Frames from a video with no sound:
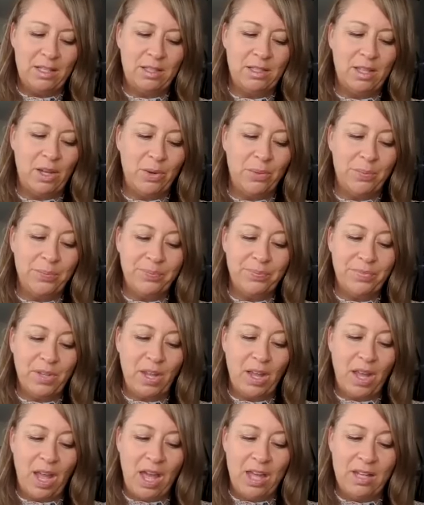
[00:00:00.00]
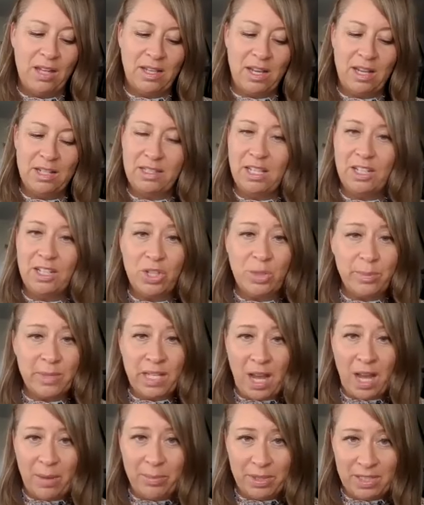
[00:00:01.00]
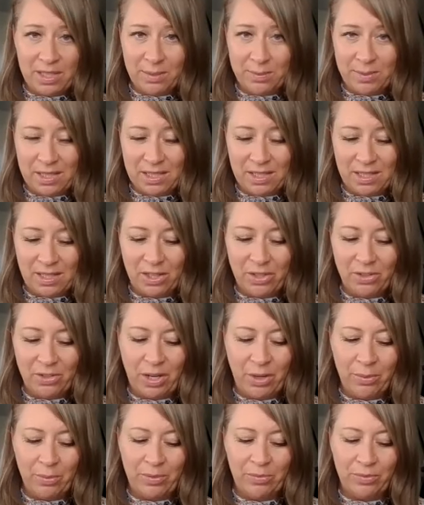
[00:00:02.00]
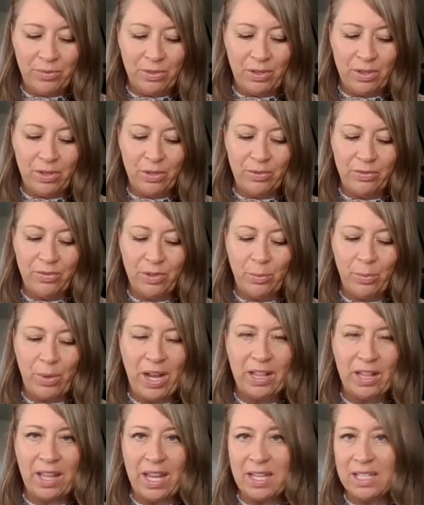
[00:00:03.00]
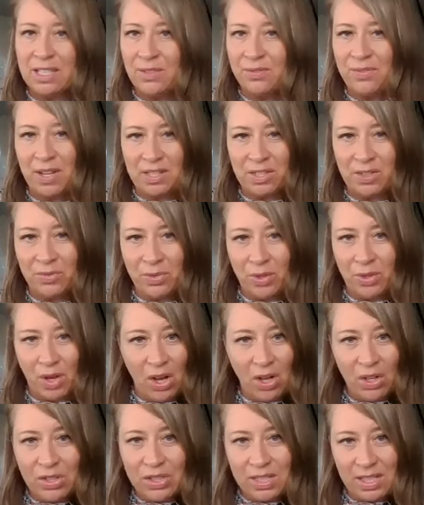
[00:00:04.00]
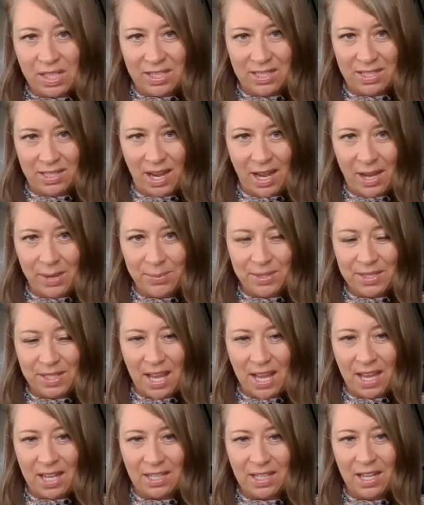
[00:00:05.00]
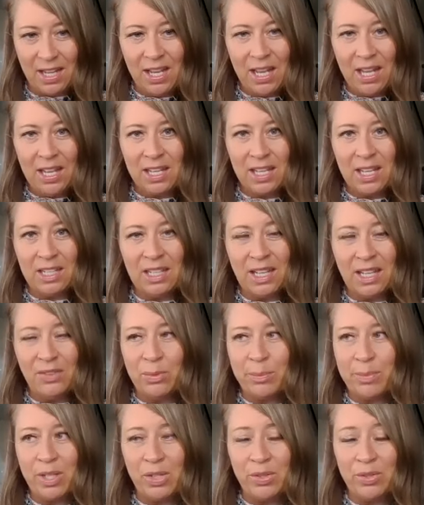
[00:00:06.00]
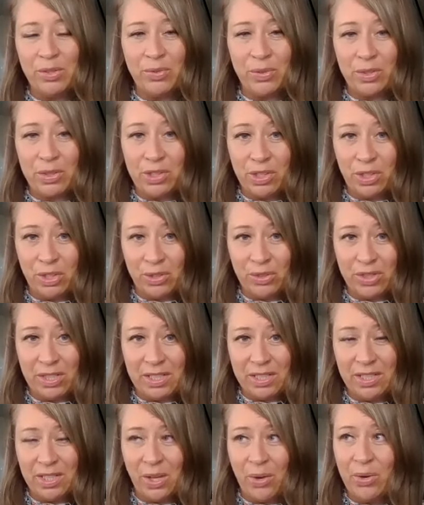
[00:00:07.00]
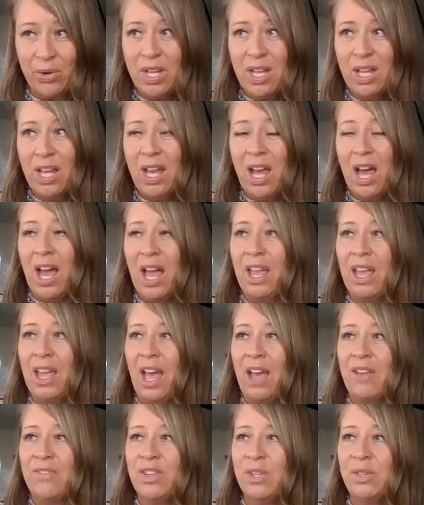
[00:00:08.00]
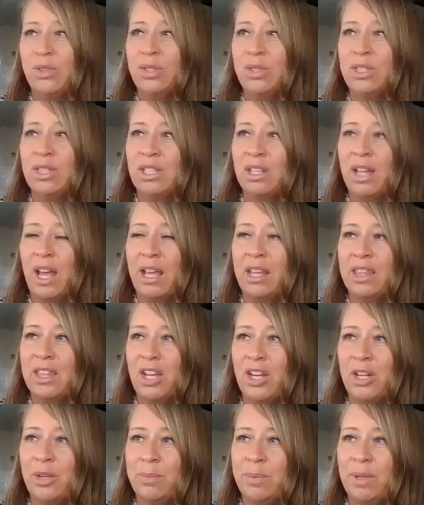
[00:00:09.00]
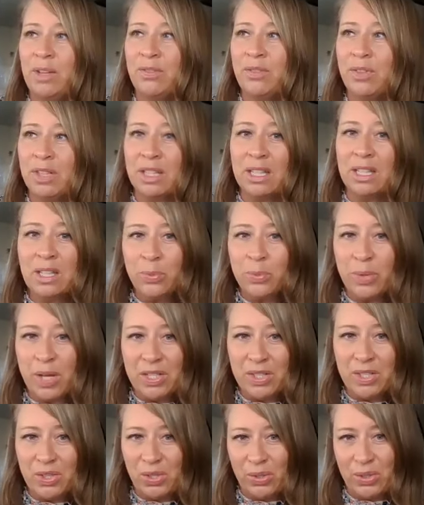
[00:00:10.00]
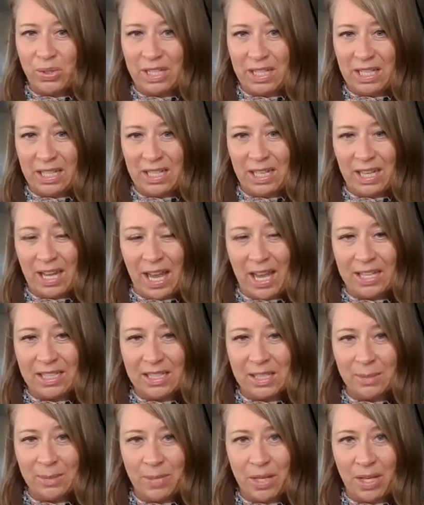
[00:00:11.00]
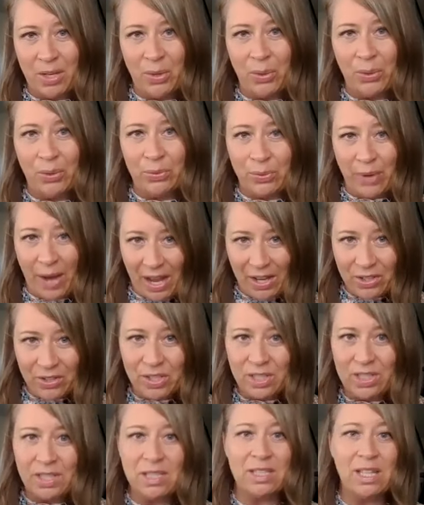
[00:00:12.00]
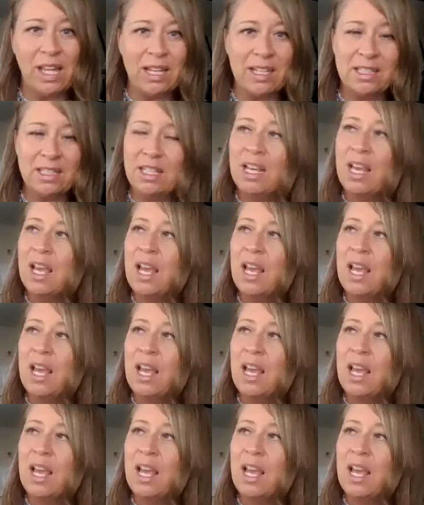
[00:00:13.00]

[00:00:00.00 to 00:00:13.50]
So tissue metabolism is another great one for white light. It's effective for all skin types and can even be used for children. So I have used light therapy for little ones who are getting eczema or rashes, like